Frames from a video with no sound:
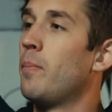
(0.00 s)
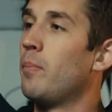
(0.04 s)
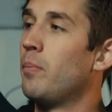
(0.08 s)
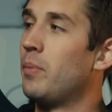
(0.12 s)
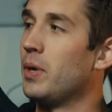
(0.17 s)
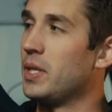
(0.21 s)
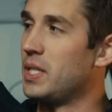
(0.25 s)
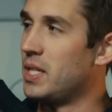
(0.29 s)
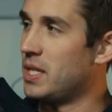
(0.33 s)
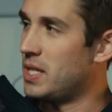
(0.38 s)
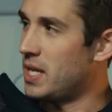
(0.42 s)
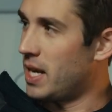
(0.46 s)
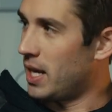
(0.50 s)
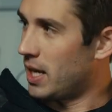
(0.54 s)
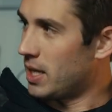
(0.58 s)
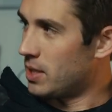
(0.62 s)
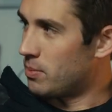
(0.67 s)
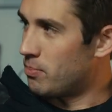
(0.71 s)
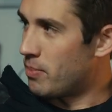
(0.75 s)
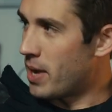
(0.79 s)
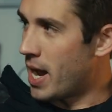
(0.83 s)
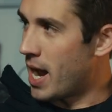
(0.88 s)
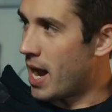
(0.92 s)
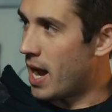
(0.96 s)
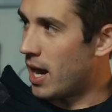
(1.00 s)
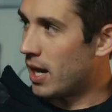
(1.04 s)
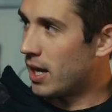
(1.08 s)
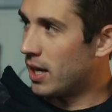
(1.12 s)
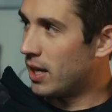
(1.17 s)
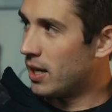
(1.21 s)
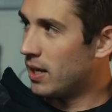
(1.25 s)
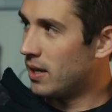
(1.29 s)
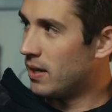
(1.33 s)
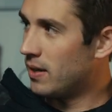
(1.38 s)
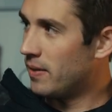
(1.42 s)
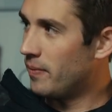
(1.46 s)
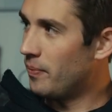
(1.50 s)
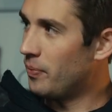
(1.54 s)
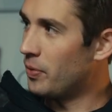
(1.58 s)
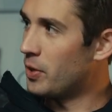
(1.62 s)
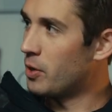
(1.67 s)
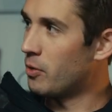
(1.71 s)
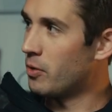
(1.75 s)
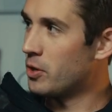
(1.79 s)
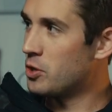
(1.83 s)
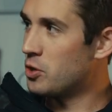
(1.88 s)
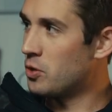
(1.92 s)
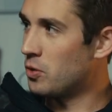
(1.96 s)
But to take us back, the
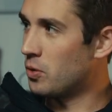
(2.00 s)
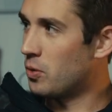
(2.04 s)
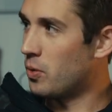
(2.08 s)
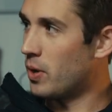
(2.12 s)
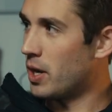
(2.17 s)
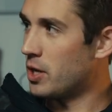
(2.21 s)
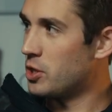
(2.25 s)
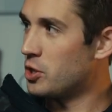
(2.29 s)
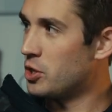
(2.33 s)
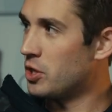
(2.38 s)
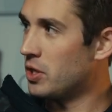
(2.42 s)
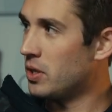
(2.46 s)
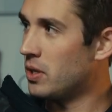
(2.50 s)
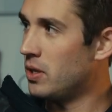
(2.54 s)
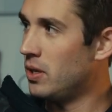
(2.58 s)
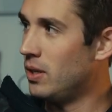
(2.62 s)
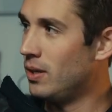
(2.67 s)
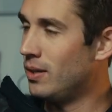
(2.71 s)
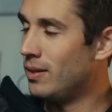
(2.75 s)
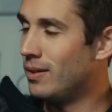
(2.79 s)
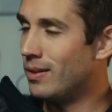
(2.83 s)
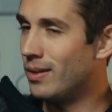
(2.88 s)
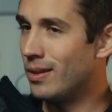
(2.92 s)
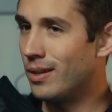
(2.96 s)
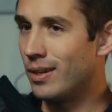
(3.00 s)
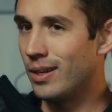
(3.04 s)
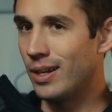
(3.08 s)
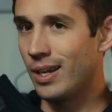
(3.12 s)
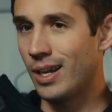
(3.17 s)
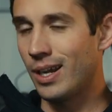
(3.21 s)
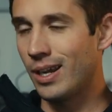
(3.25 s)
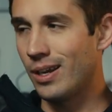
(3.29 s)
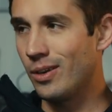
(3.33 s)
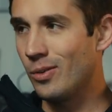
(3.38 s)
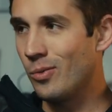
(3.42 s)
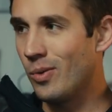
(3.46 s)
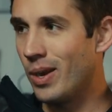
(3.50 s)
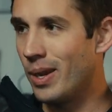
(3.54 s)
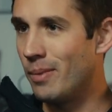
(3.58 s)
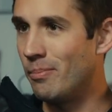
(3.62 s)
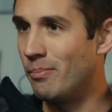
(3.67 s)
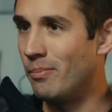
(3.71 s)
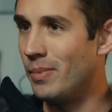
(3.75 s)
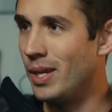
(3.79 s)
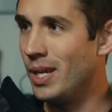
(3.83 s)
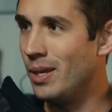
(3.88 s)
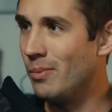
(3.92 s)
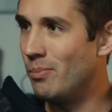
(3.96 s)
original question, how do I
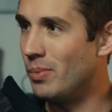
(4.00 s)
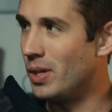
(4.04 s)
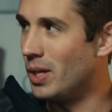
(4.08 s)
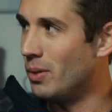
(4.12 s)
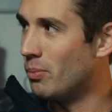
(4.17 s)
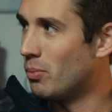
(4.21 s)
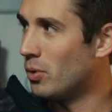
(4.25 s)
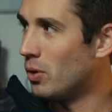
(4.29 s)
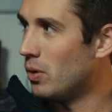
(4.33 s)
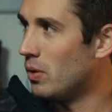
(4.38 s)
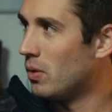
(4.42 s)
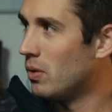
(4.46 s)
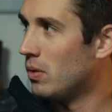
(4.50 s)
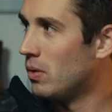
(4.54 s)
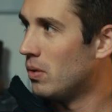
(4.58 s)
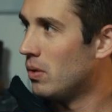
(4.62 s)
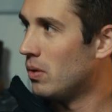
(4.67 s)
meet people?